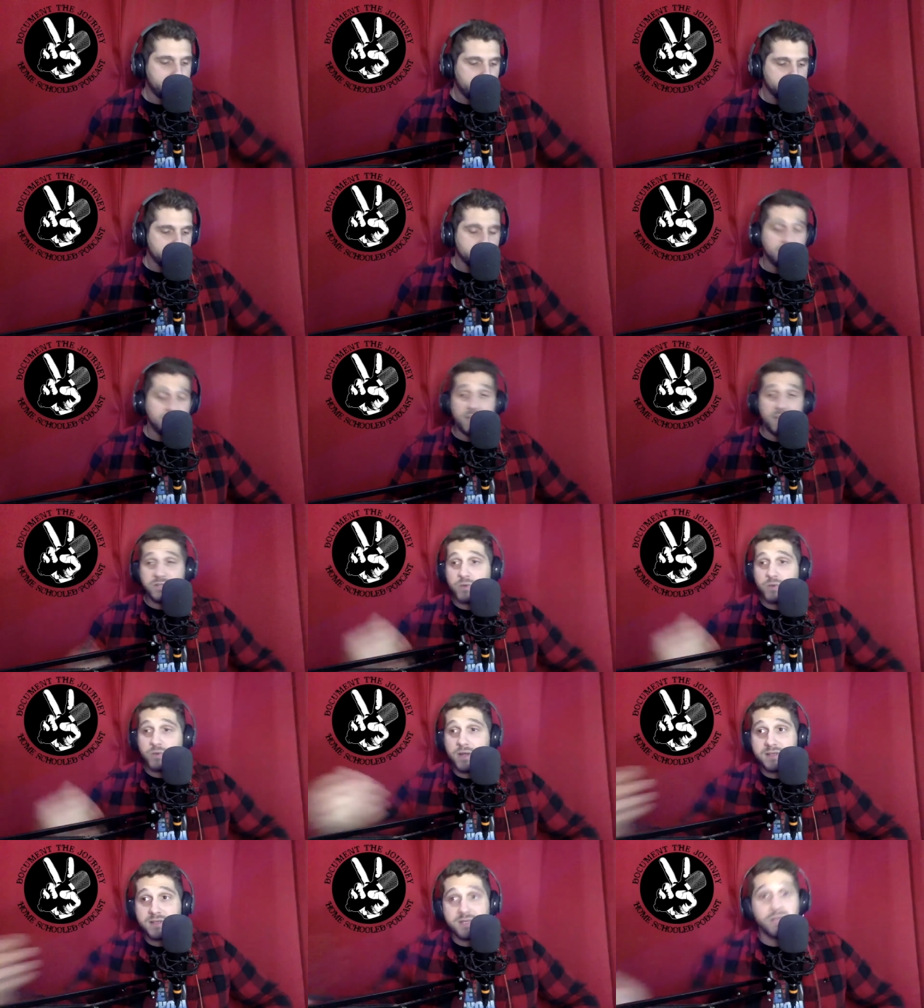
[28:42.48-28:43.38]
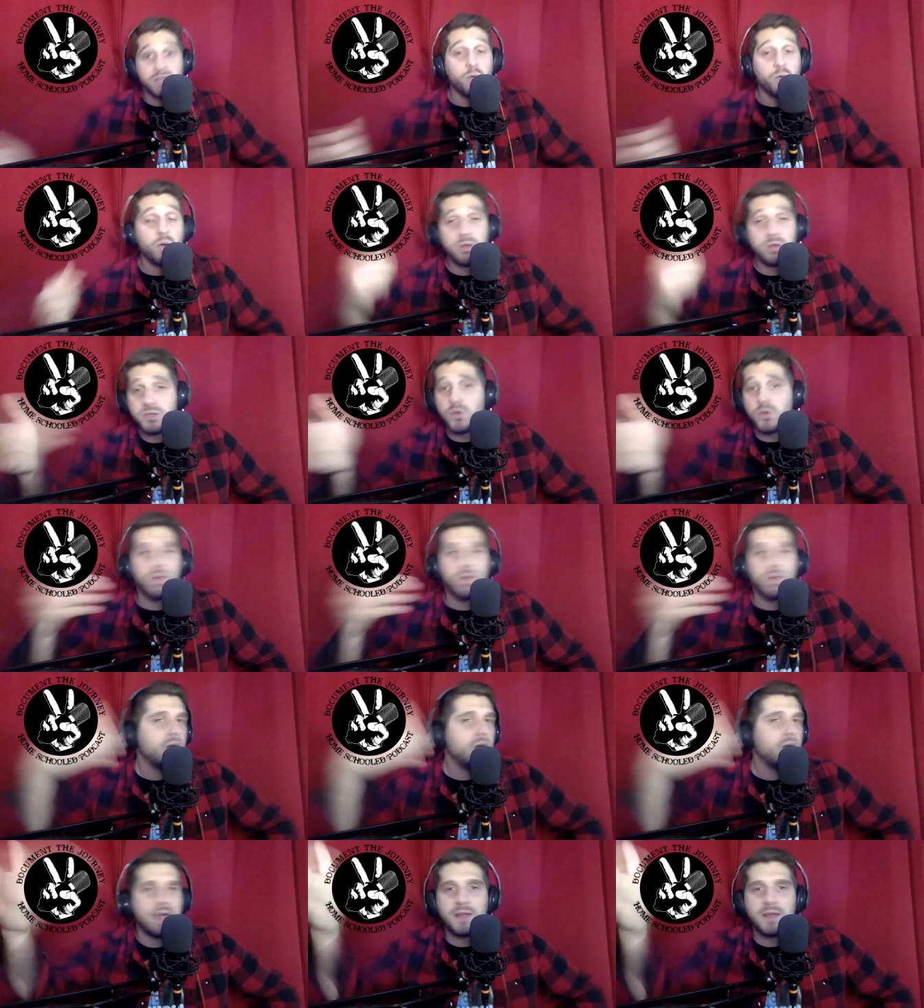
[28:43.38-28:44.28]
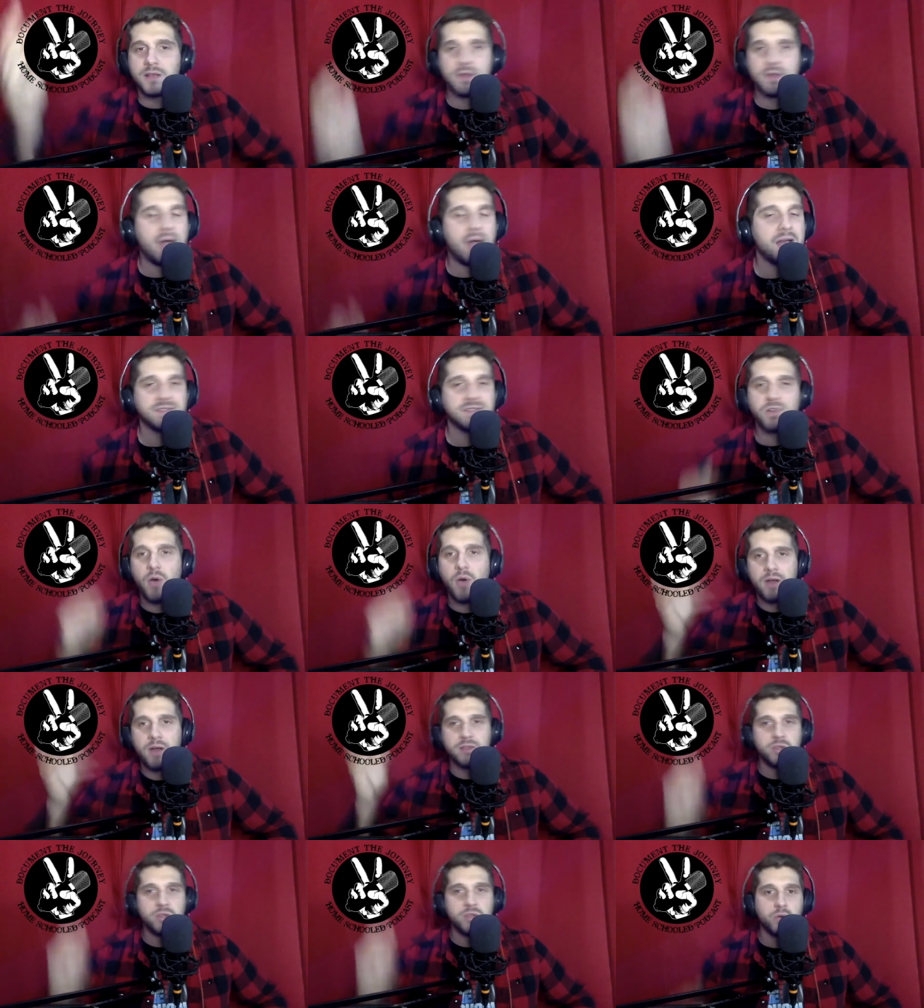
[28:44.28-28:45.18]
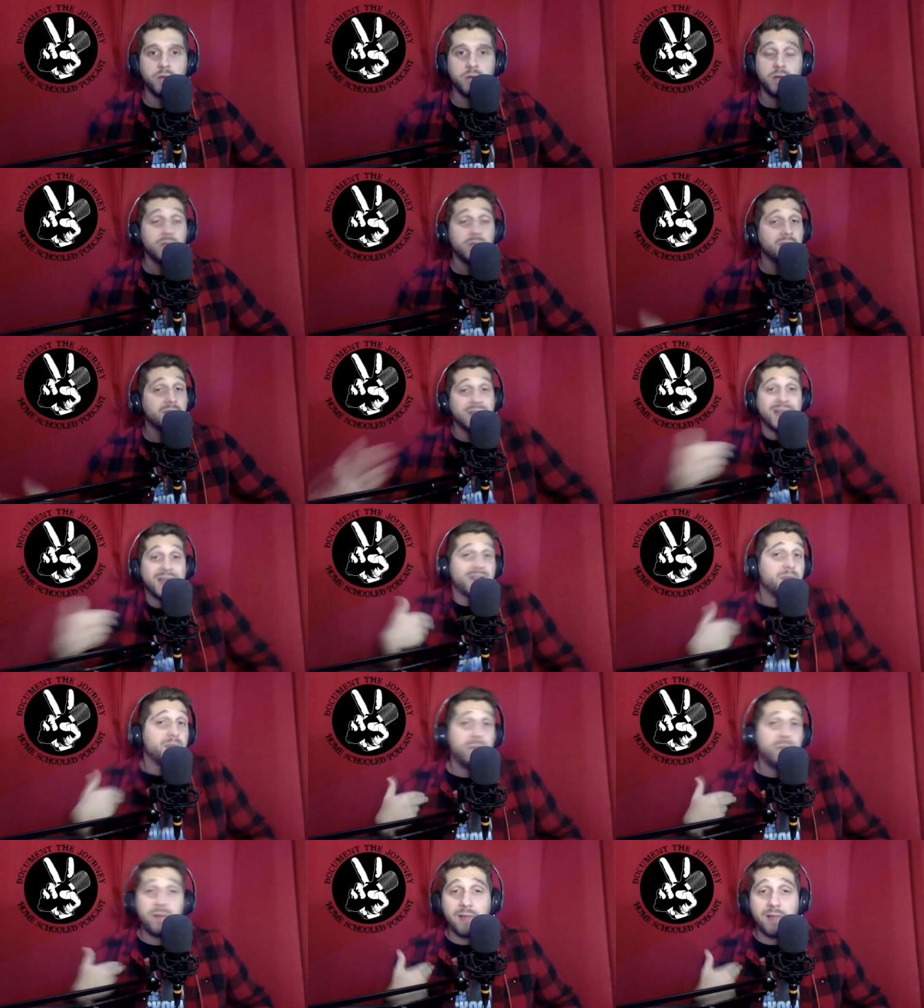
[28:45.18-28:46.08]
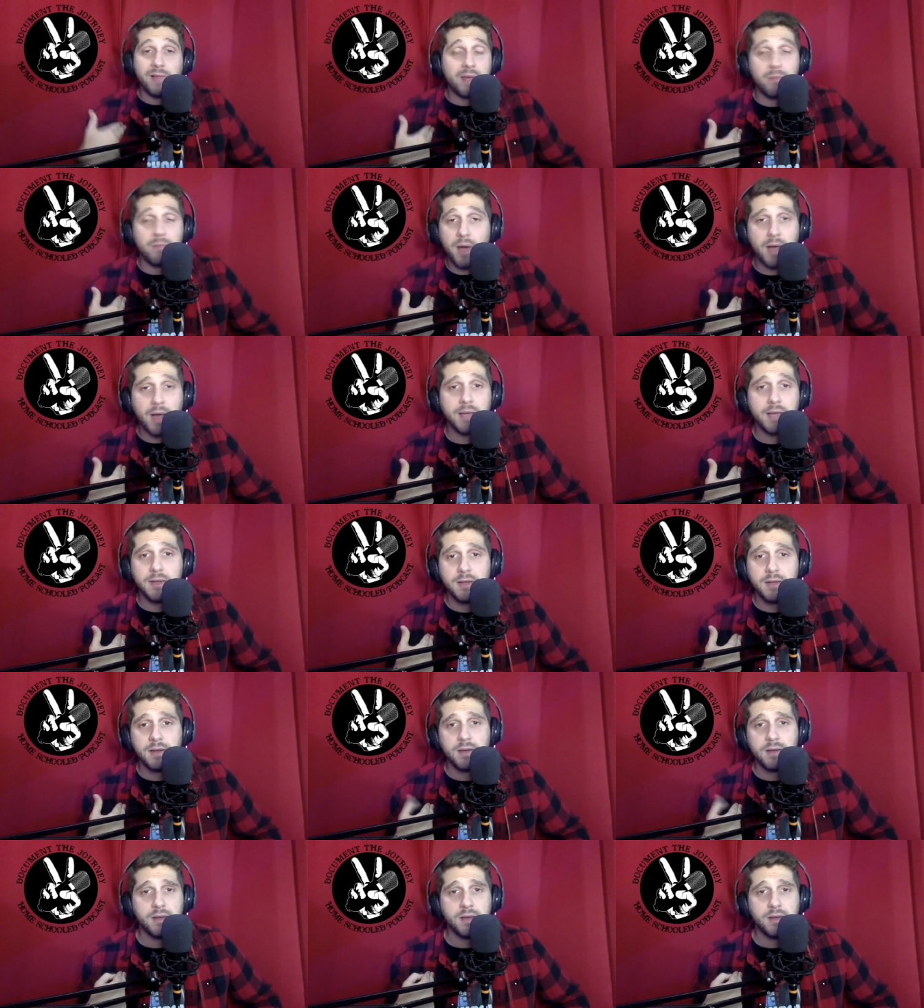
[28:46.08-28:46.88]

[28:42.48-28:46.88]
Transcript: So that's what I said. You want to do it, guys, go ahead and do it. You're not going to be like mine.